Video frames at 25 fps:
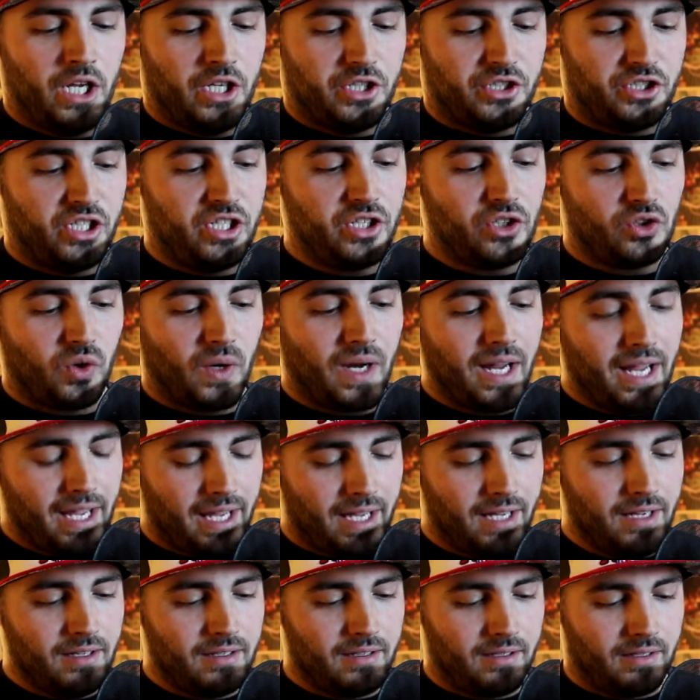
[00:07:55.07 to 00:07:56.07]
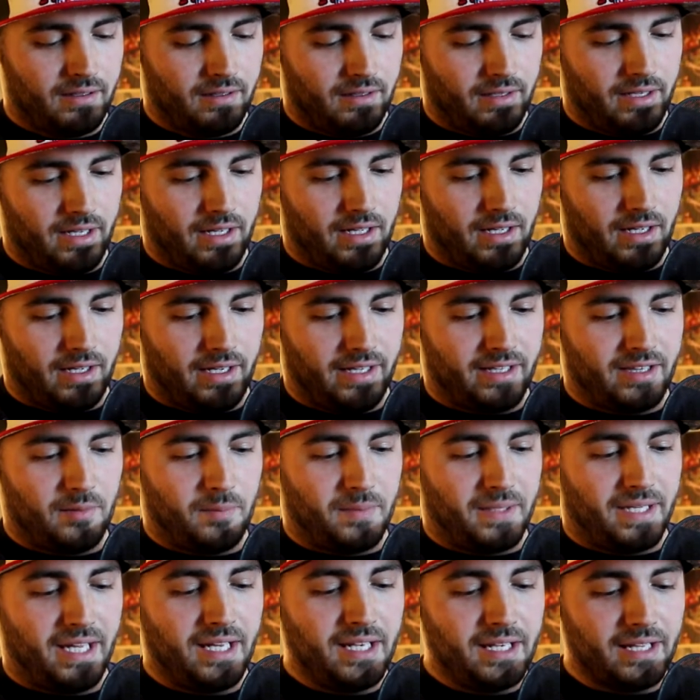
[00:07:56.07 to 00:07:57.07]
Jean Grey, in the
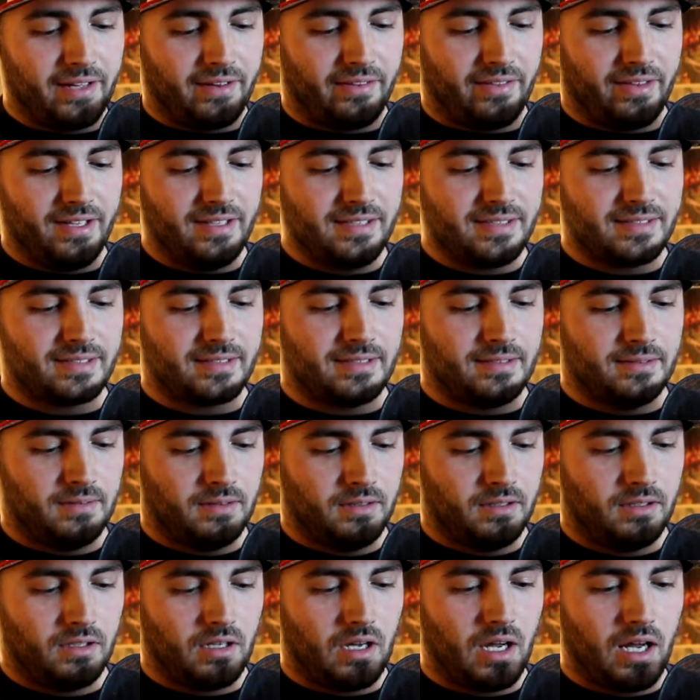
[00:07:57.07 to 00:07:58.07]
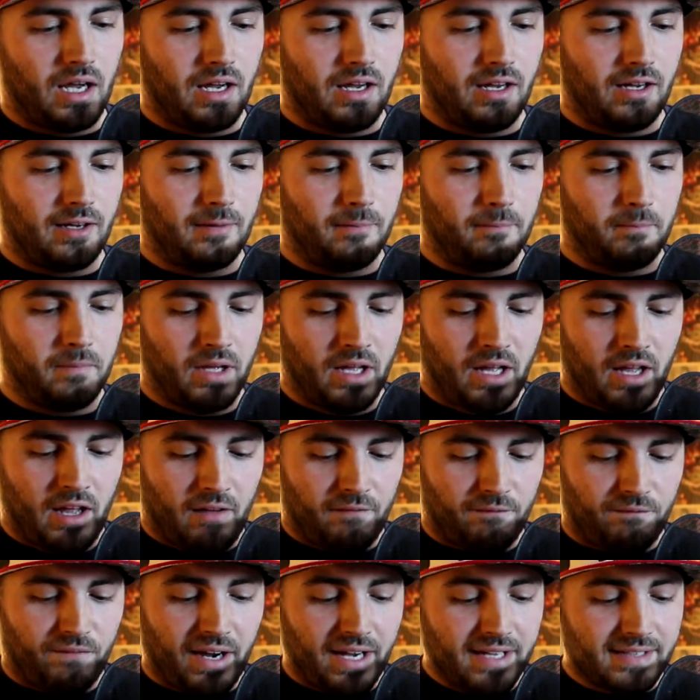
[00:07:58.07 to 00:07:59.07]
beginning of this,
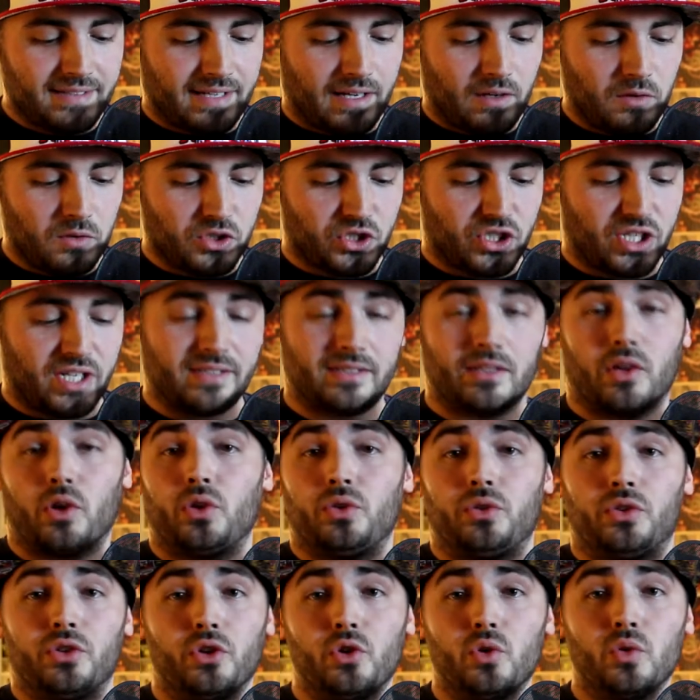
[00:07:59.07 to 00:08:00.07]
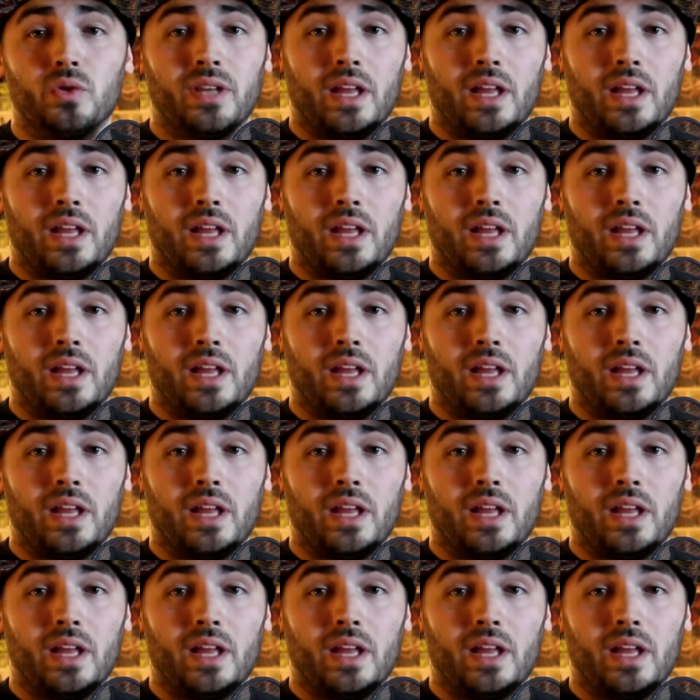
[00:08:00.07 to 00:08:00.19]
finds out she has a new